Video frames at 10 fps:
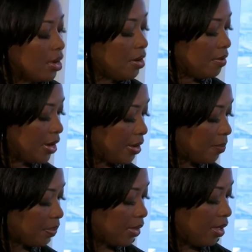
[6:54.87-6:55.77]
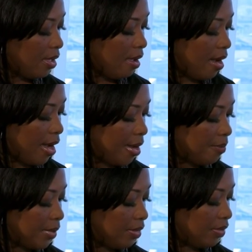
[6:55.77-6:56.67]
All right.
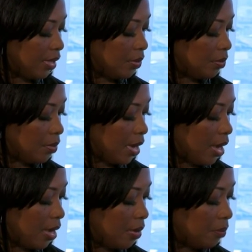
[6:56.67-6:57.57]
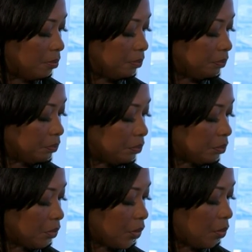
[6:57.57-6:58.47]
And then
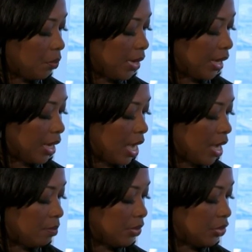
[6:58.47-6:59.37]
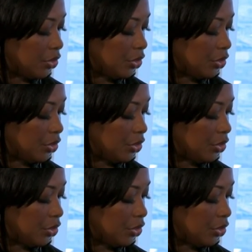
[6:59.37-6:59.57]
when it comes